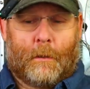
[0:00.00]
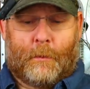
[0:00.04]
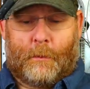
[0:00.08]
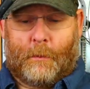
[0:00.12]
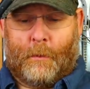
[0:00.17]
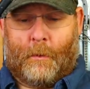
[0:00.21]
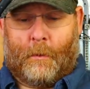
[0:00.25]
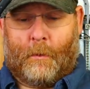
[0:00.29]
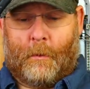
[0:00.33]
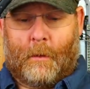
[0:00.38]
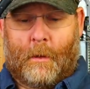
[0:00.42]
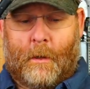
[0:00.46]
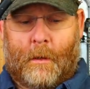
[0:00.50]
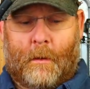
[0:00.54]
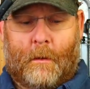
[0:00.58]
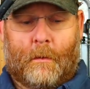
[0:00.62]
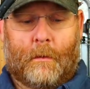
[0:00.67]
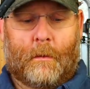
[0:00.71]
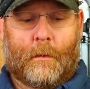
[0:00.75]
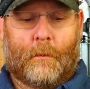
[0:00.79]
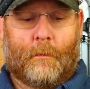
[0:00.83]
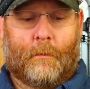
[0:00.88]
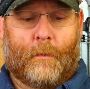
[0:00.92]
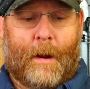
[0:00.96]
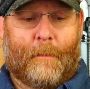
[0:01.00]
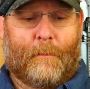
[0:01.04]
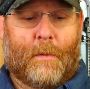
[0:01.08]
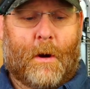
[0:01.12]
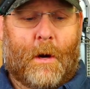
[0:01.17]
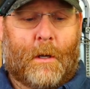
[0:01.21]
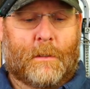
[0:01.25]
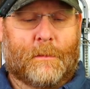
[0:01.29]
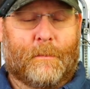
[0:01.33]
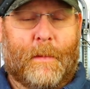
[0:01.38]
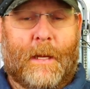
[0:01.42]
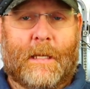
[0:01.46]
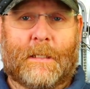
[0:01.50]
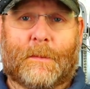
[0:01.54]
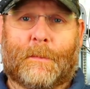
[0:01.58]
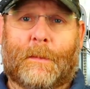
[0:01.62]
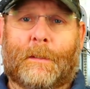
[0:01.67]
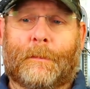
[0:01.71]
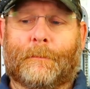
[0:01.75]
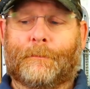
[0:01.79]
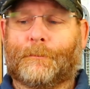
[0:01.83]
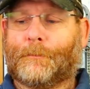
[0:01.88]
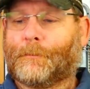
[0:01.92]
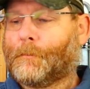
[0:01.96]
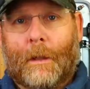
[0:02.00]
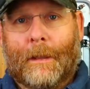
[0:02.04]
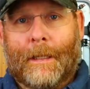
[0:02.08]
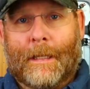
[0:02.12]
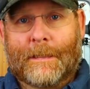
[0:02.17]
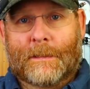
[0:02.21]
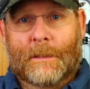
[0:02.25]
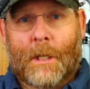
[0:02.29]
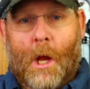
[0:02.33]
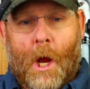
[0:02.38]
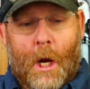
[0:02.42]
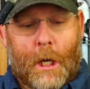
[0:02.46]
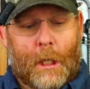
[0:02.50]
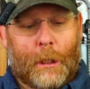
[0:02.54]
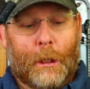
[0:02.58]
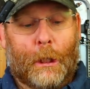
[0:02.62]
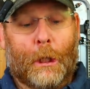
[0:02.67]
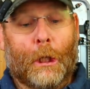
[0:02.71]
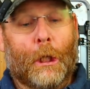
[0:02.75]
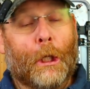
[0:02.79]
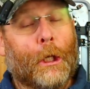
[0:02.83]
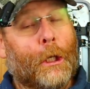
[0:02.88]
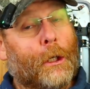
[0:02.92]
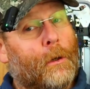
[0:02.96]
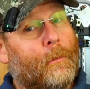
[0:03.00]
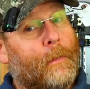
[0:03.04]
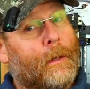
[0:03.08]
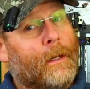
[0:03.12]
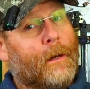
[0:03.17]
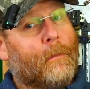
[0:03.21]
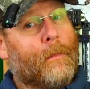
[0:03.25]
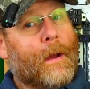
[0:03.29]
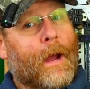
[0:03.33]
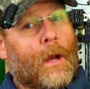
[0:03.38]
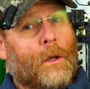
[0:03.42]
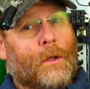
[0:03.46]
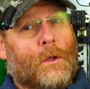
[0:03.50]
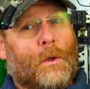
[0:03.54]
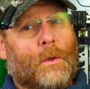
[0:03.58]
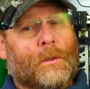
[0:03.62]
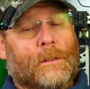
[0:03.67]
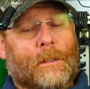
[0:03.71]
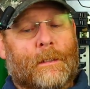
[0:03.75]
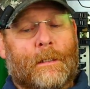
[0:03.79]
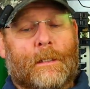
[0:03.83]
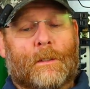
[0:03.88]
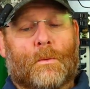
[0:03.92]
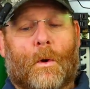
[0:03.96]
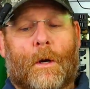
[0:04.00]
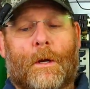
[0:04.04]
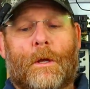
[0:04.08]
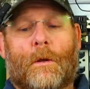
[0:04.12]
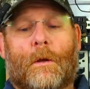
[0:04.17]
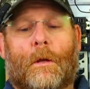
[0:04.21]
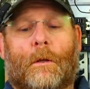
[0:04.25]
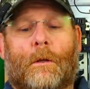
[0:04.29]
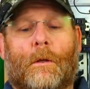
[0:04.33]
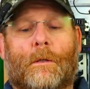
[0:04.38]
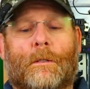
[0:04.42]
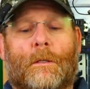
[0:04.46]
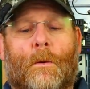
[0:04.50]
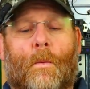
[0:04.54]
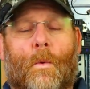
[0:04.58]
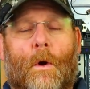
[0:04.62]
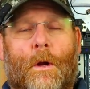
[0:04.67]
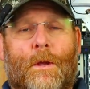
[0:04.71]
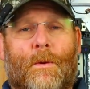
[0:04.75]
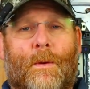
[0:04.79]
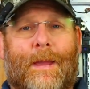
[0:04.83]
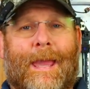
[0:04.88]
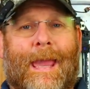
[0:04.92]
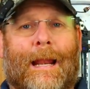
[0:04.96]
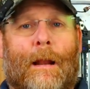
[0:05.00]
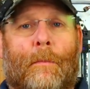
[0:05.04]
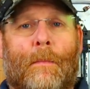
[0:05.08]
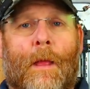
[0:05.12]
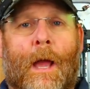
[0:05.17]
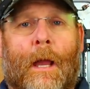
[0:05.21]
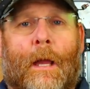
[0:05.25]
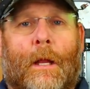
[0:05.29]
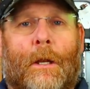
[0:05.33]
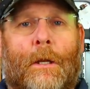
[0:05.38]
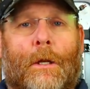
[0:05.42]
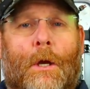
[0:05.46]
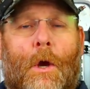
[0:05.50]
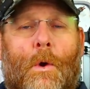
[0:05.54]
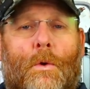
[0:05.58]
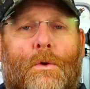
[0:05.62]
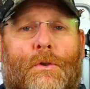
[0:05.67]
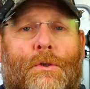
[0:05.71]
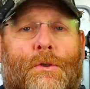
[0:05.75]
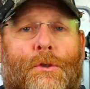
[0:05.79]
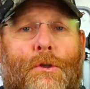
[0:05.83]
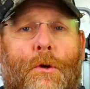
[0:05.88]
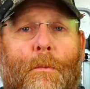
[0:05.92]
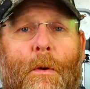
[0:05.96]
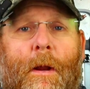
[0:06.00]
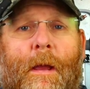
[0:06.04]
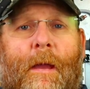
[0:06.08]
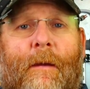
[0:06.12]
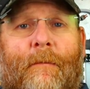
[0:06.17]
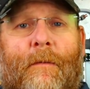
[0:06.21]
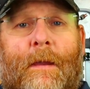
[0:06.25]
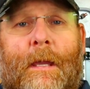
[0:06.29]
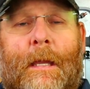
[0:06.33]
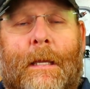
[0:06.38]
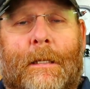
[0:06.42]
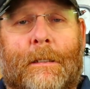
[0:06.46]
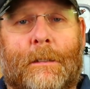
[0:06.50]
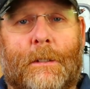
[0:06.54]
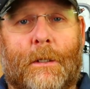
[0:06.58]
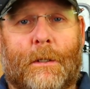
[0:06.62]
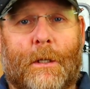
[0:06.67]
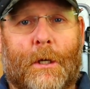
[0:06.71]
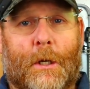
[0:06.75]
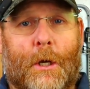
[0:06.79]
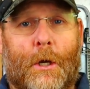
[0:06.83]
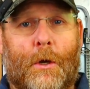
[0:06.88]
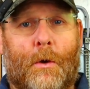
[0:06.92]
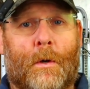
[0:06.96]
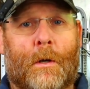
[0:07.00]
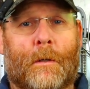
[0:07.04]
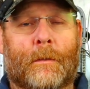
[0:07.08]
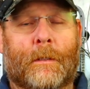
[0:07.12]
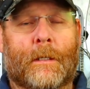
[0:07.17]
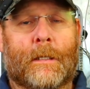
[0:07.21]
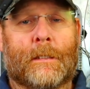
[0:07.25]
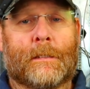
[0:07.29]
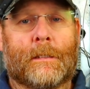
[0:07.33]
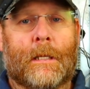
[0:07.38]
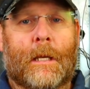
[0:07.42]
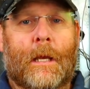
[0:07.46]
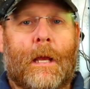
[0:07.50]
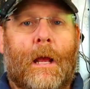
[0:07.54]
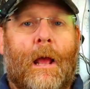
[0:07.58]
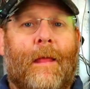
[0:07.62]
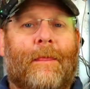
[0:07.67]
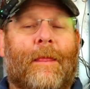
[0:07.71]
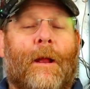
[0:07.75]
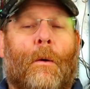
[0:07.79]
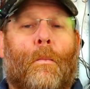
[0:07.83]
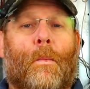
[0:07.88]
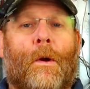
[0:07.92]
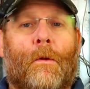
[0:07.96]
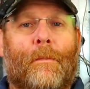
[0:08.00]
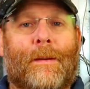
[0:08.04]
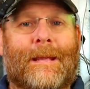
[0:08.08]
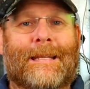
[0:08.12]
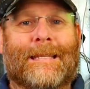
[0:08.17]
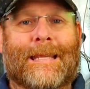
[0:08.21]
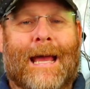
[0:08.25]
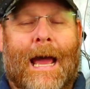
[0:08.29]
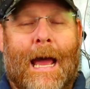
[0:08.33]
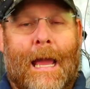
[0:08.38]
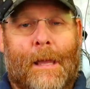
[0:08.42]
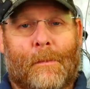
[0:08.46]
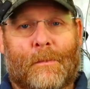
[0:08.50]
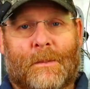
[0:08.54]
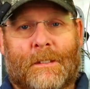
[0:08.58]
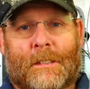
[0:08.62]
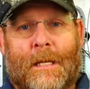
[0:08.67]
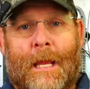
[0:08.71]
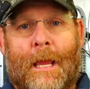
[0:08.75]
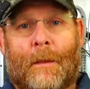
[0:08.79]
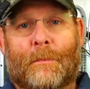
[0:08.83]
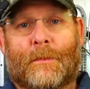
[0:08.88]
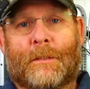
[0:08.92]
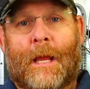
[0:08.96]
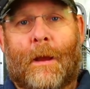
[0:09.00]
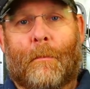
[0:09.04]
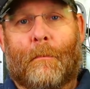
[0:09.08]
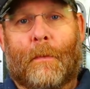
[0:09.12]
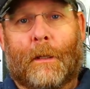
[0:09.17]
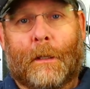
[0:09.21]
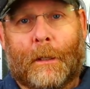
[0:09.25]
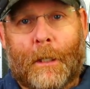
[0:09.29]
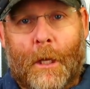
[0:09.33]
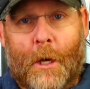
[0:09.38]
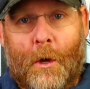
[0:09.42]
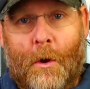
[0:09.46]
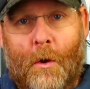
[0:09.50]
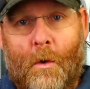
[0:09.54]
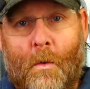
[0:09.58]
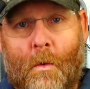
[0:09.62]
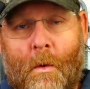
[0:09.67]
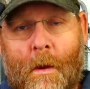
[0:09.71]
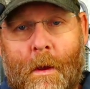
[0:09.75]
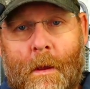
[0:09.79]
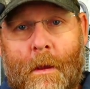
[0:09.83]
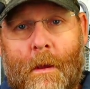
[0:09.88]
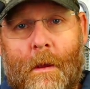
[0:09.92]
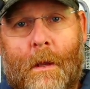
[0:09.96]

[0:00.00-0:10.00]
Your uh, grandpa's basement. Let's talk a little bit about using this, where you can use it, where you can. I'm not going to go super heavy into the code on this. There will be timestamps down below.